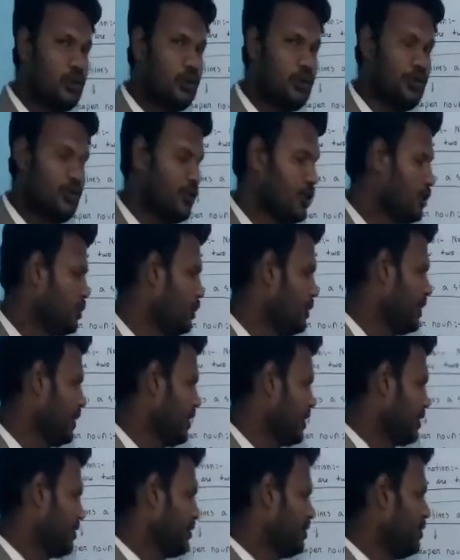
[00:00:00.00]
So
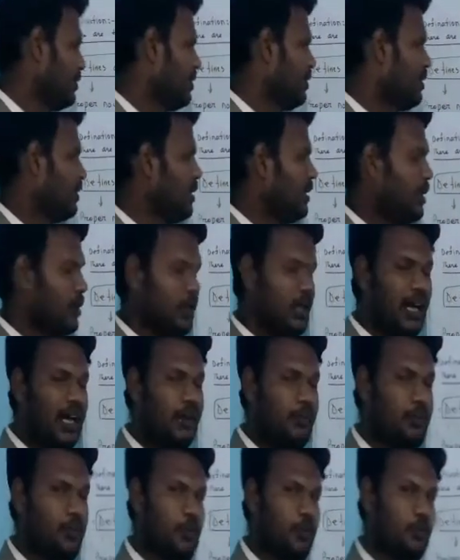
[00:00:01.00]
here you'll
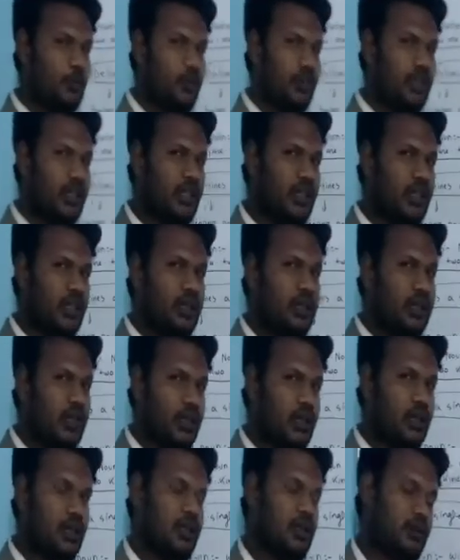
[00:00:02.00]
have to be
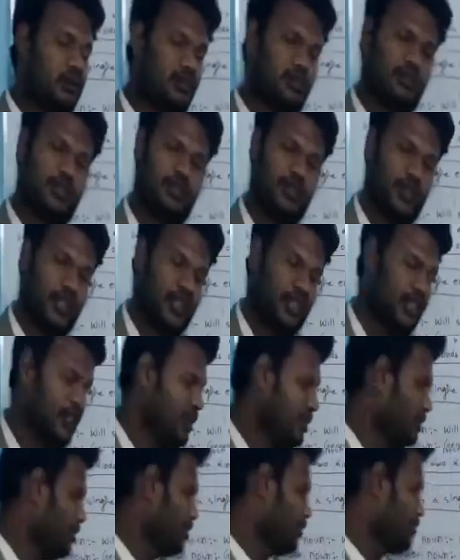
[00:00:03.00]
tricky